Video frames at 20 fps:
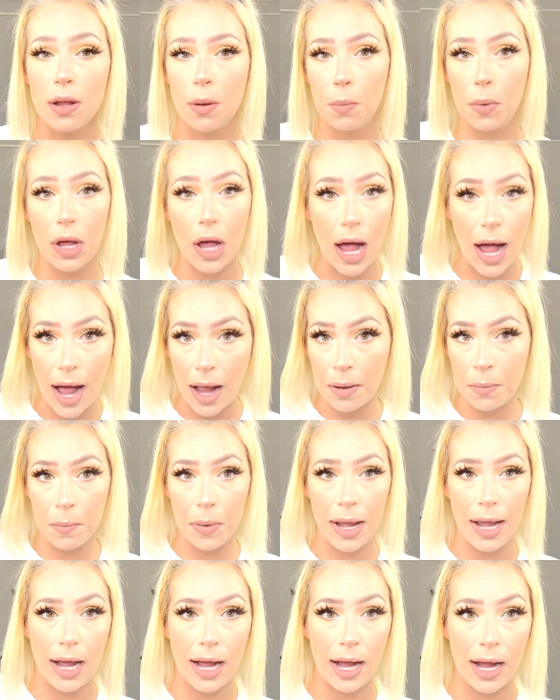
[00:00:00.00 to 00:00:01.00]
some cotton
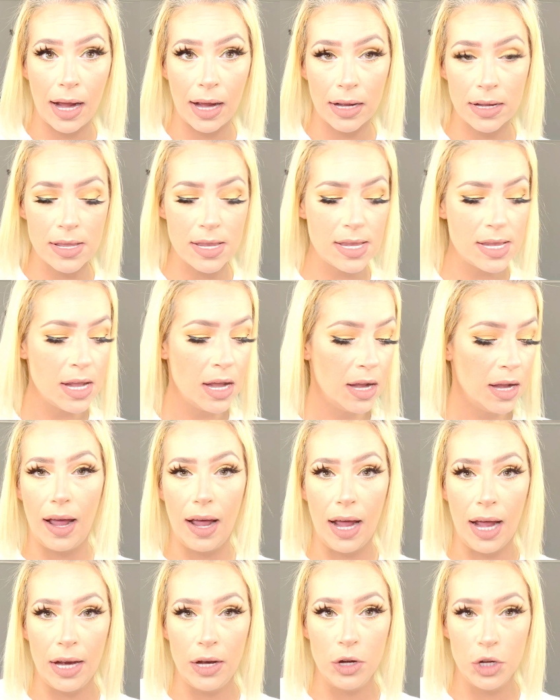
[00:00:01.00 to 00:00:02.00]
pads,
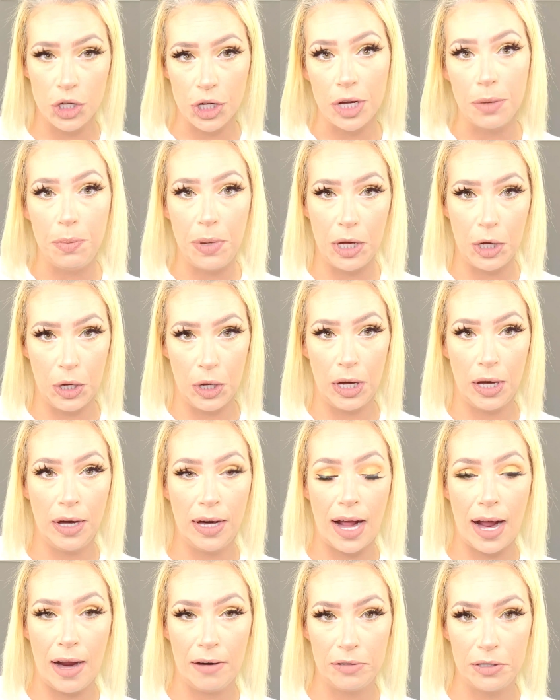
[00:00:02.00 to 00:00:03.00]
and you should be
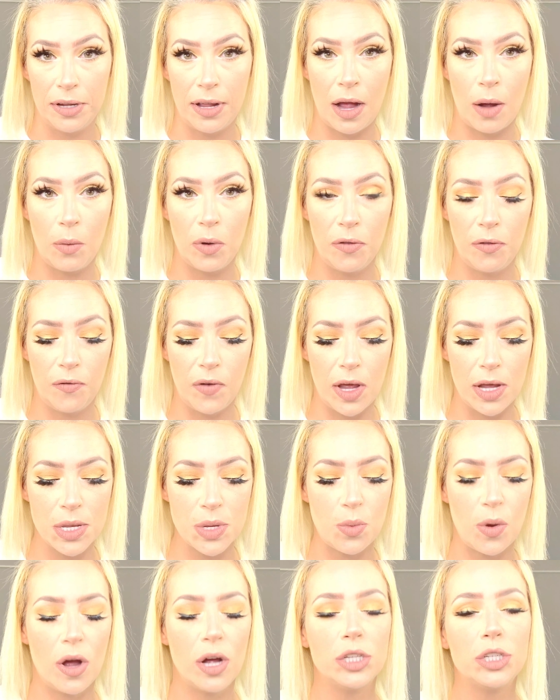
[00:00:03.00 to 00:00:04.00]
good after that with
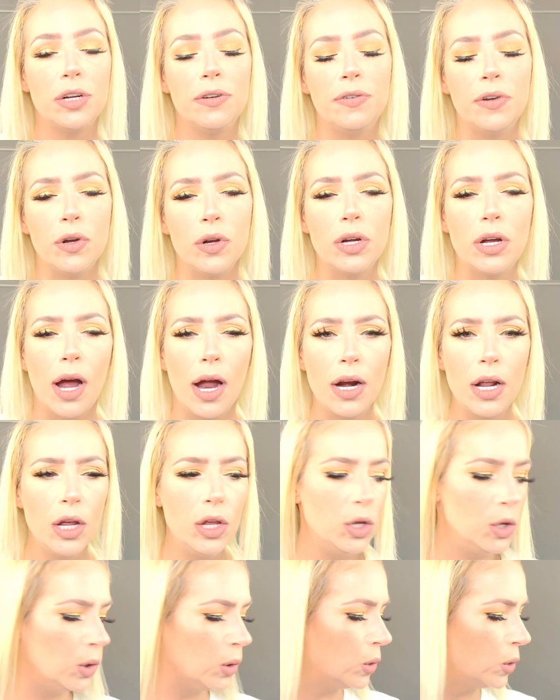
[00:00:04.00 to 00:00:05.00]
face wash. If you're gonna
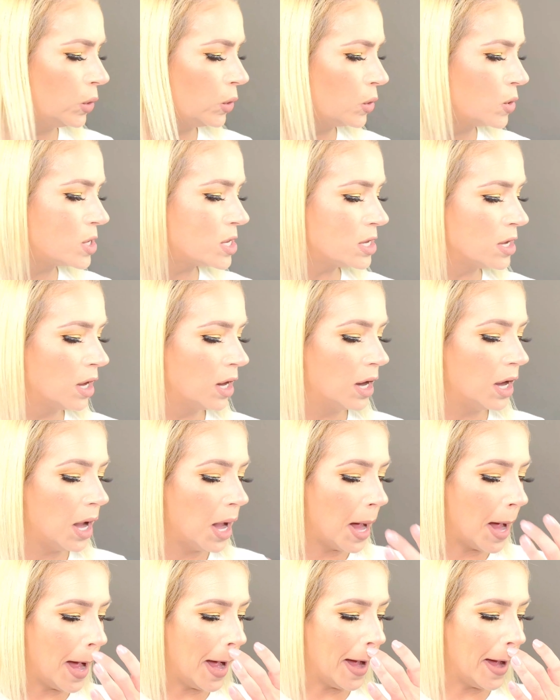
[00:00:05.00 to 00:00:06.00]
use
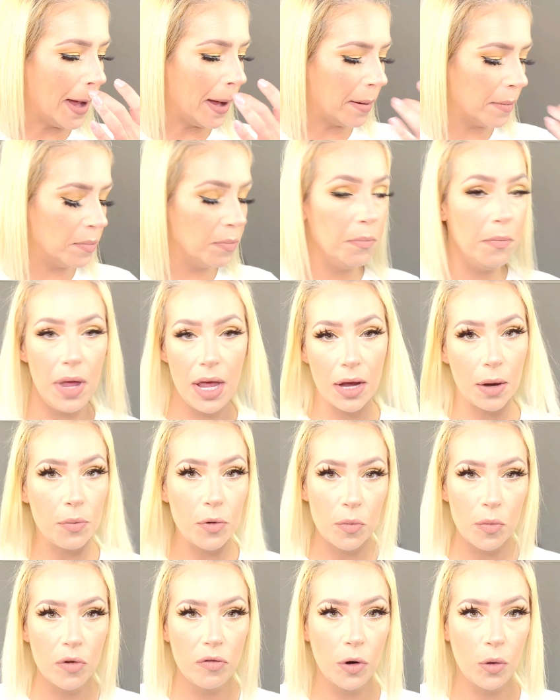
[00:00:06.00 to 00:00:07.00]
makeup
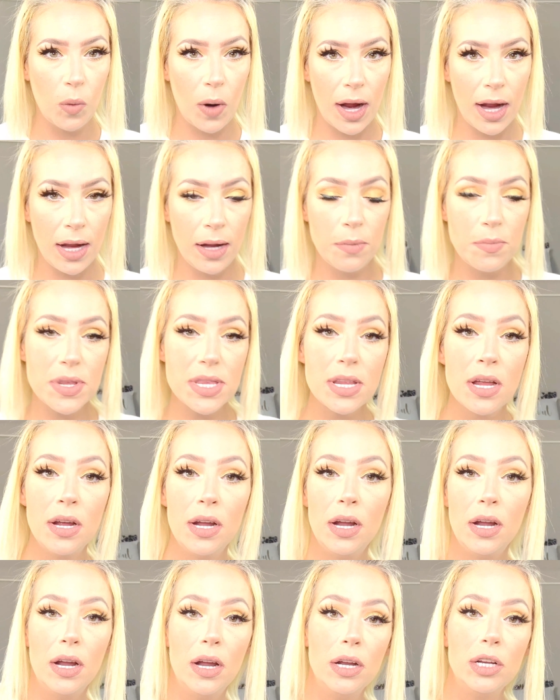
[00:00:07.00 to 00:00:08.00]
remover wipes,
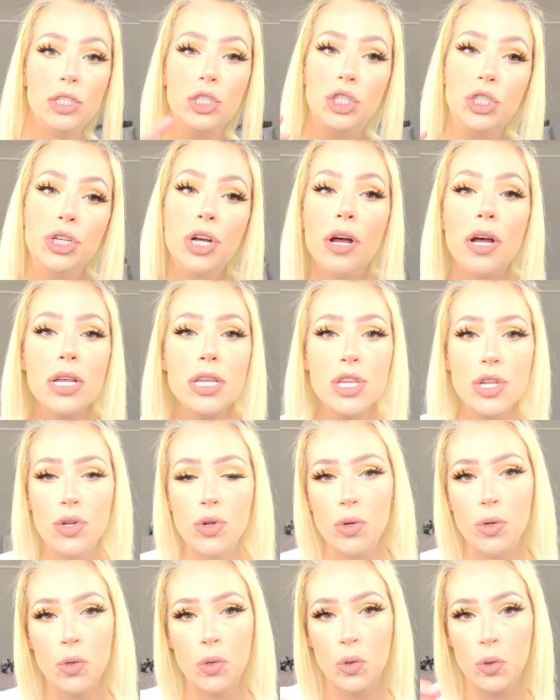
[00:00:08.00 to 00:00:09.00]
just
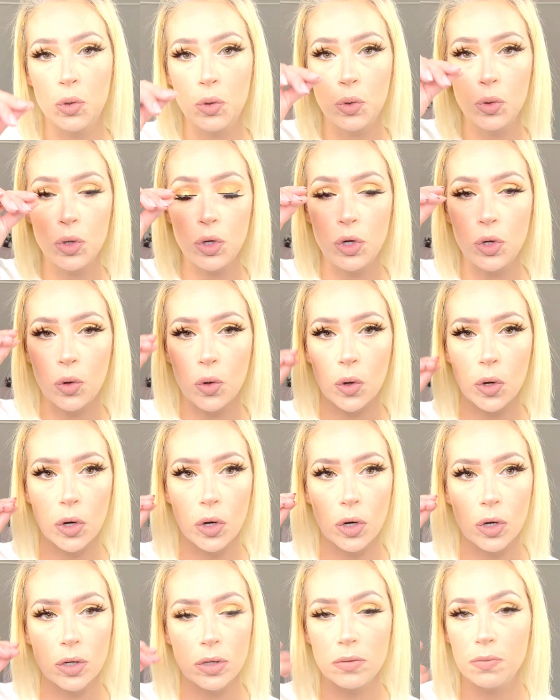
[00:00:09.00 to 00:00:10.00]
do
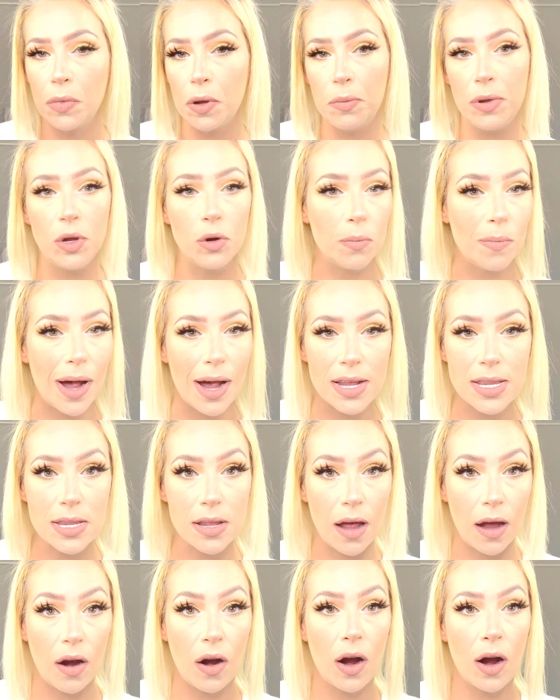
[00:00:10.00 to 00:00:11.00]
maybe your
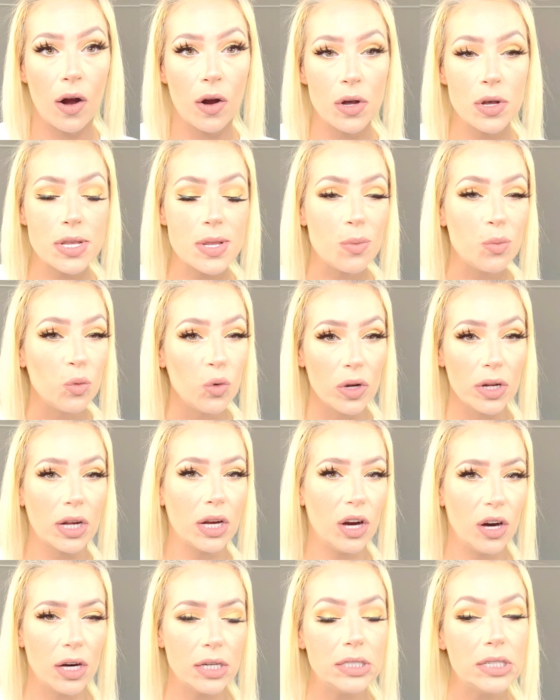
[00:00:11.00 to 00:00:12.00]
mascara or some really
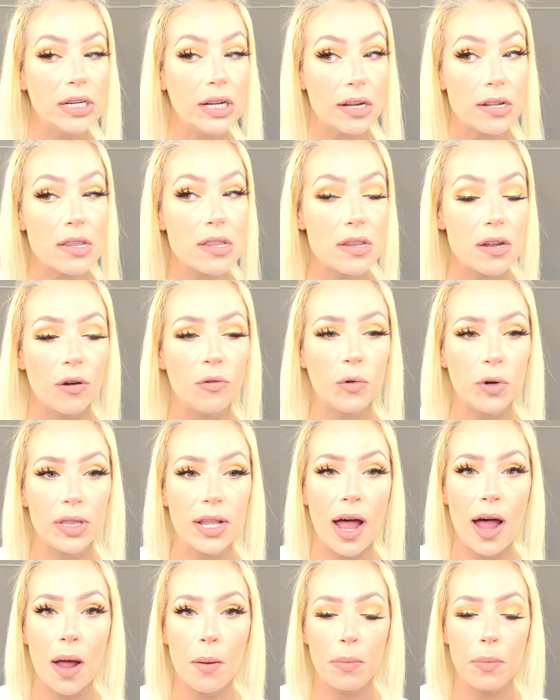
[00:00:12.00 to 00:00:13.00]
hard to get stuff with
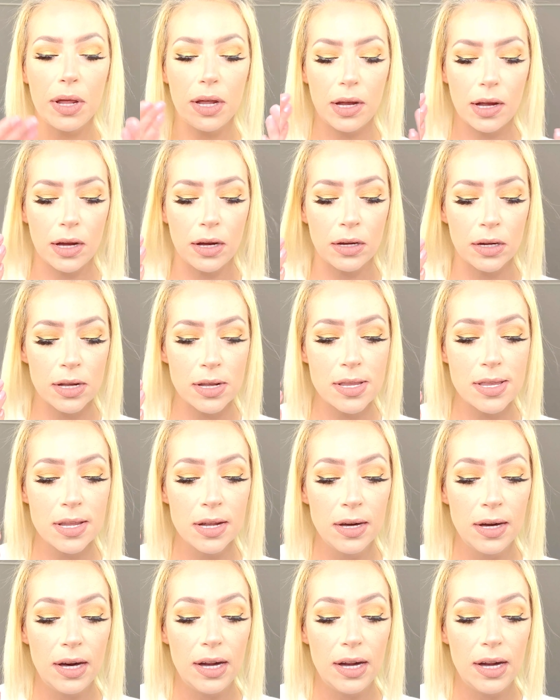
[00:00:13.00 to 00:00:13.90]
that because